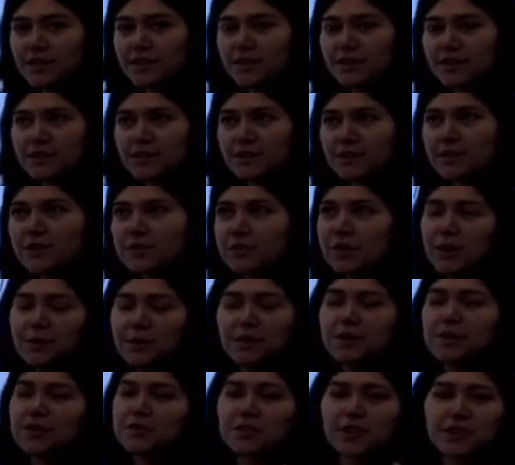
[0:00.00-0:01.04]
So if I'm
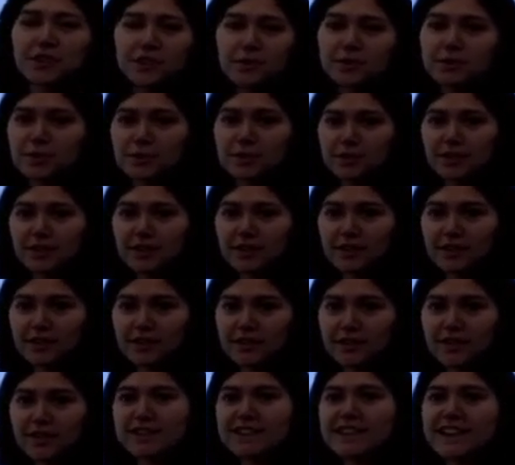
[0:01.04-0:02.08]
going to try to switch anything
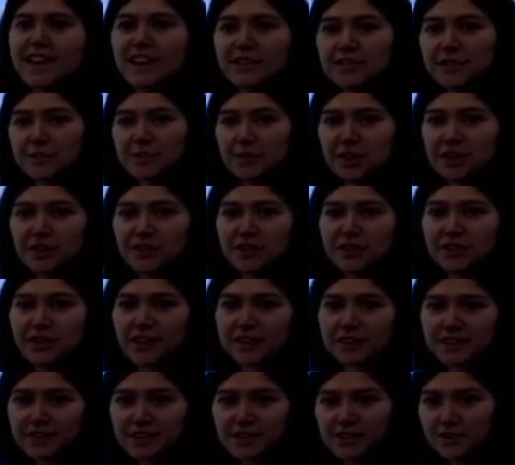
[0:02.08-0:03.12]
around, I have to make sure
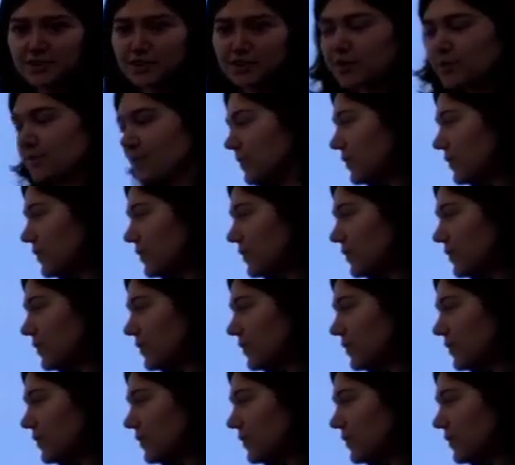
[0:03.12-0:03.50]
that's still true.